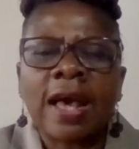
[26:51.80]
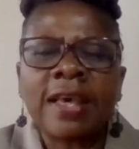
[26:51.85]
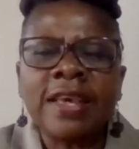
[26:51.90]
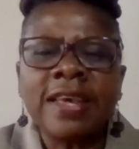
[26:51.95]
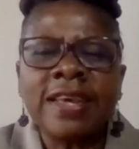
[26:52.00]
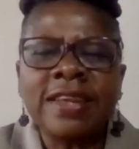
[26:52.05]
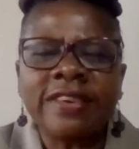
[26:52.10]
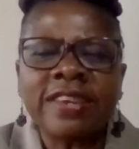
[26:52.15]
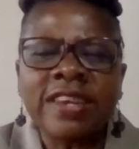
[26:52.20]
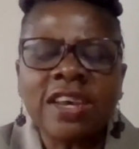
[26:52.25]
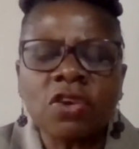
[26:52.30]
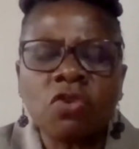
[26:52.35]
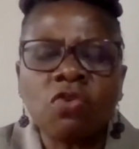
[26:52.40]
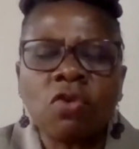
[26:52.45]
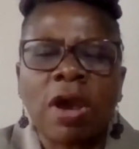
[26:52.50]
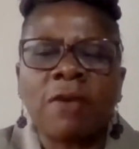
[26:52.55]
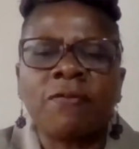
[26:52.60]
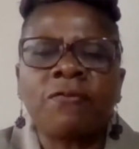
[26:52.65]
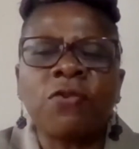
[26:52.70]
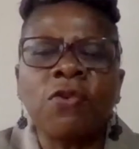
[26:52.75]
eating
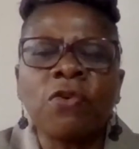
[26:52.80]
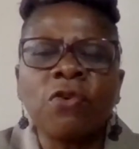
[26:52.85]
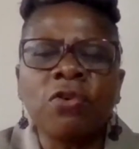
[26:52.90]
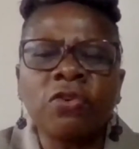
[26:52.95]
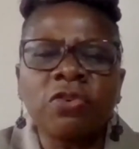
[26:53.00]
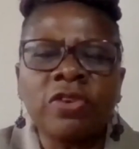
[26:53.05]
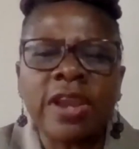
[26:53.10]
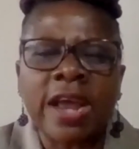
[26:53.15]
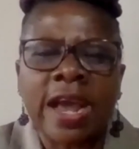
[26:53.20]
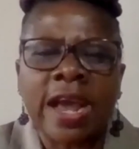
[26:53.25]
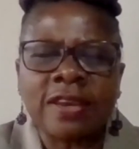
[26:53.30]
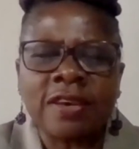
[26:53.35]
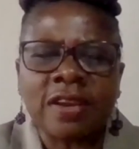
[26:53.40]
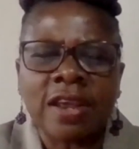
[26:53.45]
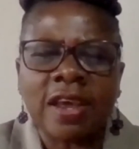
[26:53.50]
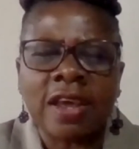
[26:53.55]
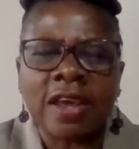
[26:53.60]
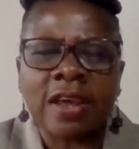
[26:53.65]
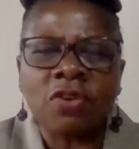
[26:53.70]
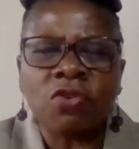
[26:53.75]
your food and
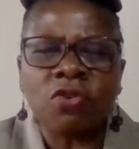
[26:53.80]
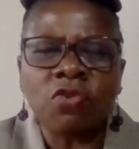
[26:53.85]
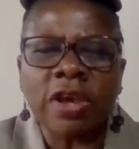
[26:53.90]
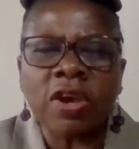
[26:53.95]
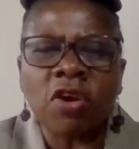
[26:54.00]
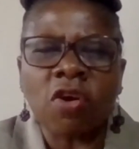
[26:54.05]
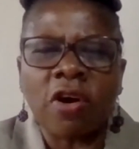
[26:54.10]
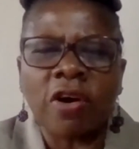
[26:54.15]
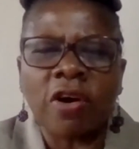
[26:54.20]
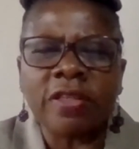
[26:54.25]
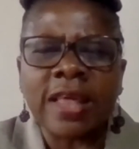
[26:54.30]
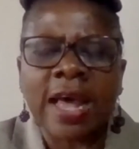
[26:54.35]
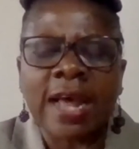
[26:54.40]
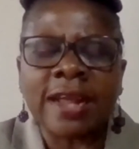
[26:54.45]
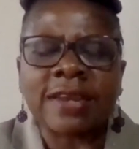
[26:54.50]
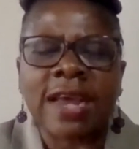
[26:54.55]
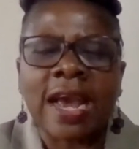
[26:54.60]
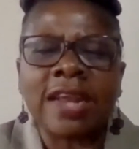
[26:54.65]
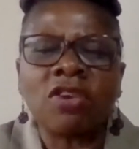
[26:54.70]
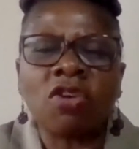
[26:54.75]
doing all
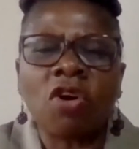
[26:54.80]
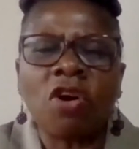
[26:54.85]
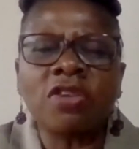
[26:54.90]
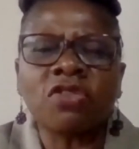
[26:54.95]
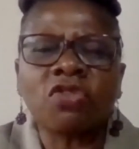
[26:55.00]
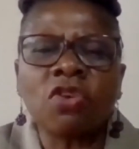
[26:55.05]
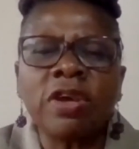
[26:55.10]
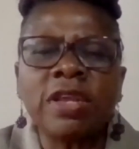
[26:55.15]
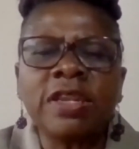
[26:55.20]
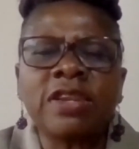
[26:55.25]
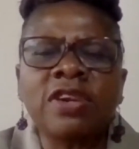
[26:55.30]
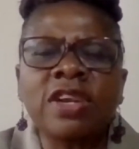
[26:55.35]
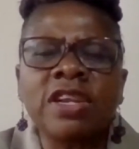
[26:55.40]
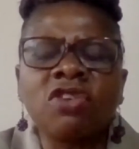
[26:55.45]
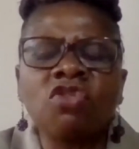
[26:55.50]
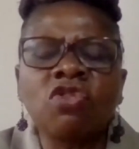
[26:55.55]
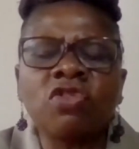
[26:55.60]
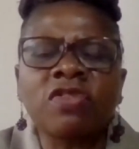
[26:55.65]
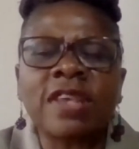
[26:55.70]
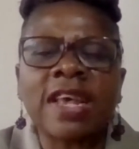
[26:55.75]
that. And also it
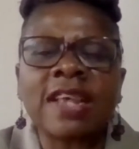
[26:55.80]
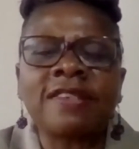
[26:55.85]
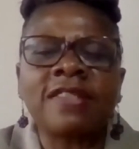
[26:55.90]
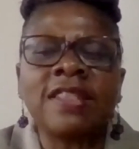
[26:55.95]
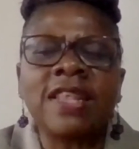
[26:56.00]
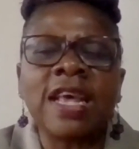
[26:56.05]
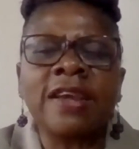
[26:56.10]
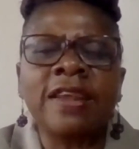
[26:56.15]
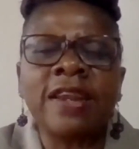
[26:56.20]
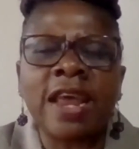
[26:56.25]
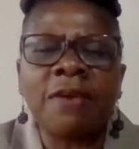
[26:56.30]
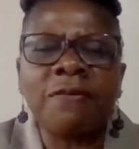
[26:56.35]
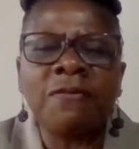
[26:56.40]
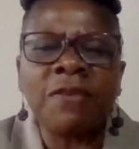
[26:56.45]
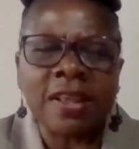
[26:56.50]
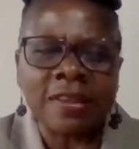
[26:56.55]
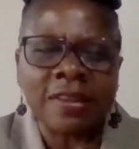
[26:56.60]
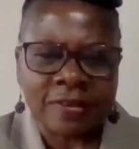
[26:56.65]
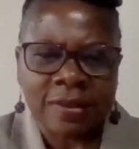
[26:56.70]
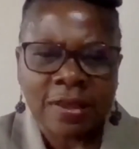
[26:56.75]
reduces the
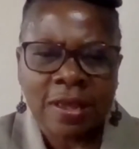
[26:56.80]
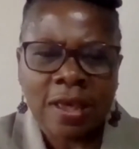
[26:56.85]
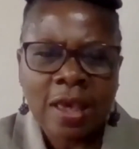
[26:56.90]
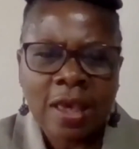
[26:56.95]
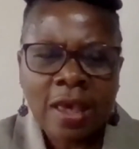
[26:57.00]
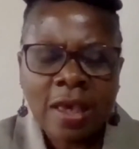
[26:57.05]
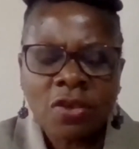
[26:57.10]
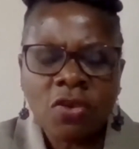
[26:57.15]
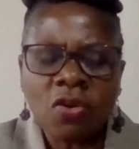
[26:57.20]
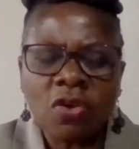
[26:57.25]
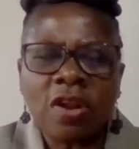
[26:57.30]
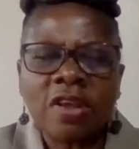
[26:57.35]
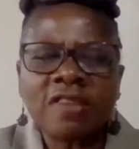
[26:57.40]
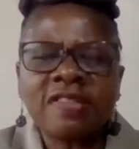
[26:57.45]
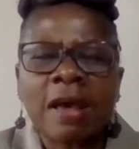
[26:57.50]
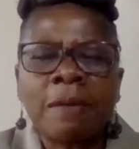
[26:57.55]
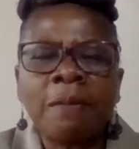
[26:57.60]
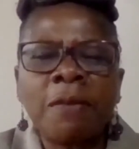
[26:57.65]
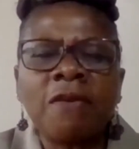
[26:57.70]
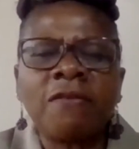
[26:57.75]
cravings.
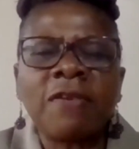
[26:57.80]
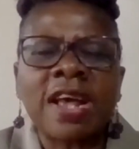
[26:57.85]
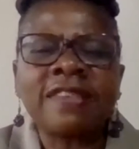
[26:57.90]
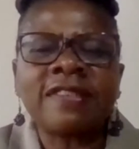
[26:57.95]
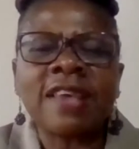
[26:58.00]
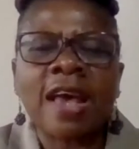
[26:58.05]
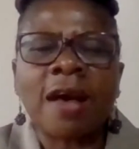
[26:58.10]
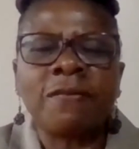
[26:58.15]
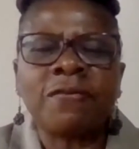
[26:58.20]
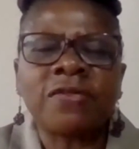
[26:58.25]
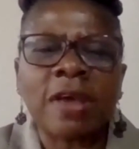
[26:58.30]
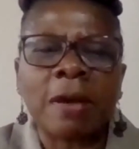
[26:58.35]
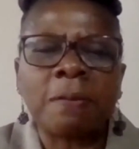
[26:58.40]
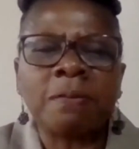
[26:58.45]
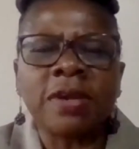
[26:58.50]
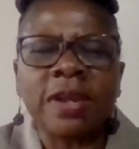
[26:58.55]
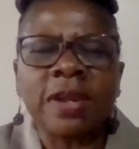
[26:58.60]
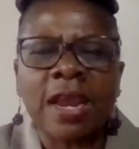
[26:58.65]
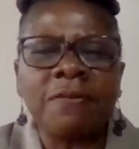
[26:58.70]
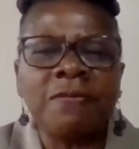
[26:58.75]
Some of us have
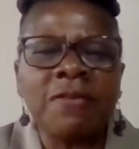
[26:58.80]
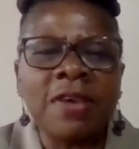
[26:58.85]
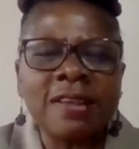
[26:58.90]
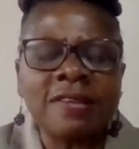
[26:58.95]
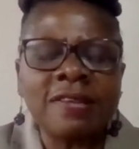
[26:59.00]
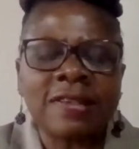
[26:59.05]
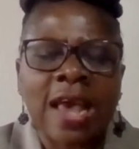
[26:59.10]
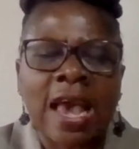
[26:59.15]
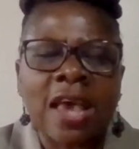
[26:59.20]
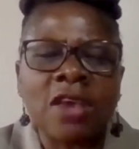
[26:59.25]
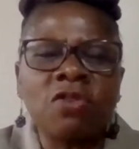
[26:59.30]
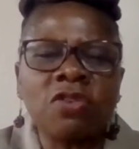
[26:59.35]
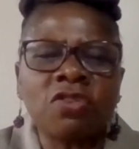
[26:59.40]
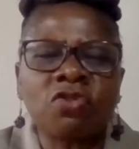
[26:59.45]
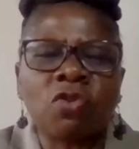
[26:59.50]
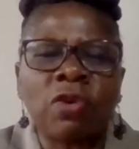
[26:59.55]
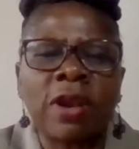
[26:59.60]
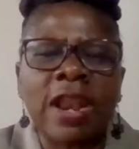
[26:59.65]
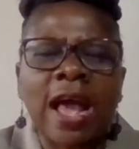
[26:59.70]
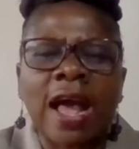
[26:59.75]
some cravings. I used
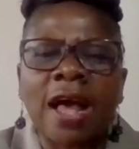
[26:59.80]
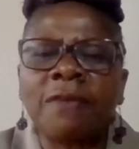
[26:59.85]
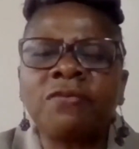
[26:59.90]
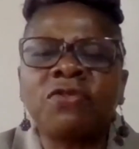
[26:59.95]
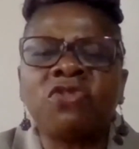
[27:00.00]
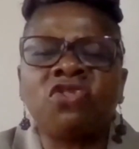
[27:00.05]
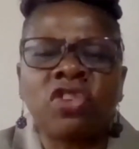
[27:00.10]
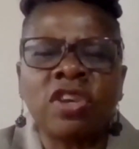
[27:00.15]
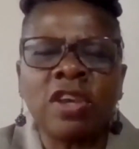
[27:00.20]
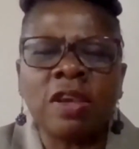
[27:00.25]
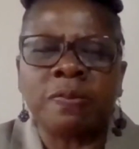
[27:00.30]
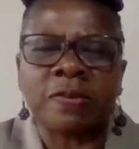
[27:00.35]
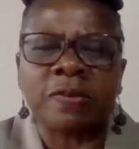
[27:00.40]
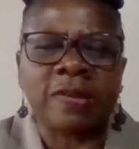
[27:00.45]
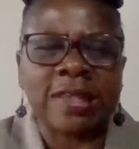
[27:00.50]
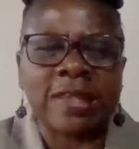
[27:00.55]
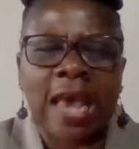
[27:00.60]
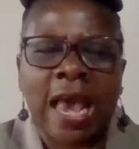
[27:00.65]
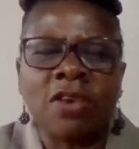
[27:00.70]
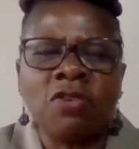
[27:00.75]
to love chips.